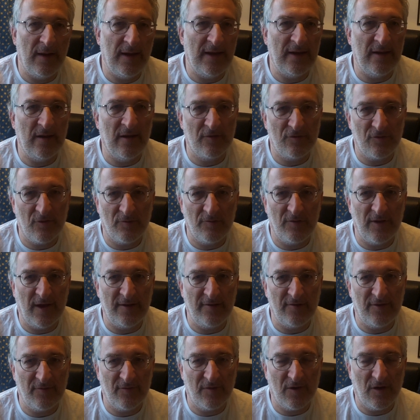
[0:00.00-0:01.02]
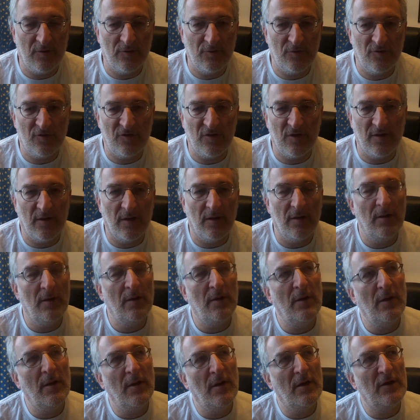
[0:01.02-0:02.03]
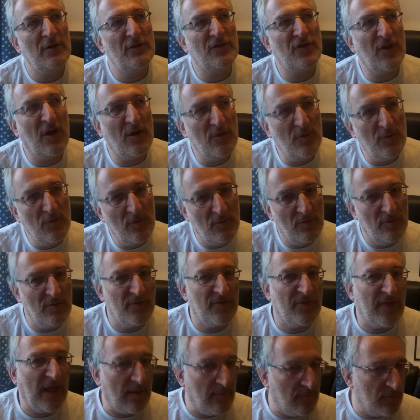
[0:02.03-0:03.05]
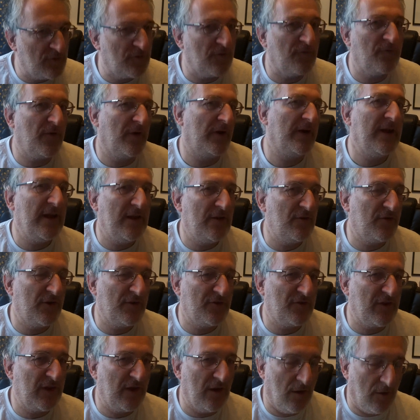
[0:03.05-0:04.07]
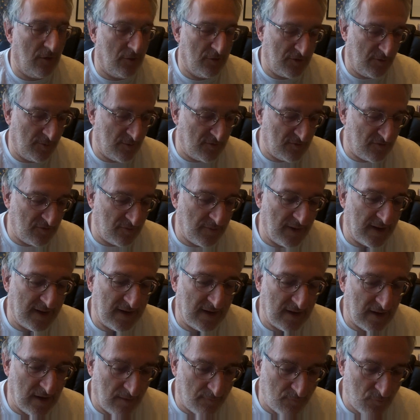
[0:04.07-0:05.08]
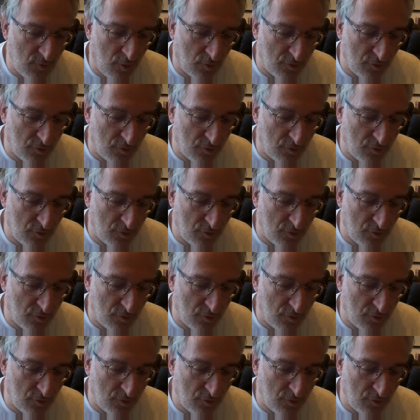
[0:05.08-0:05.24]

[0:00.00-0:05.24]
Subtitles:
in a sort of native culture. So that was a very interesting argument to me. I'm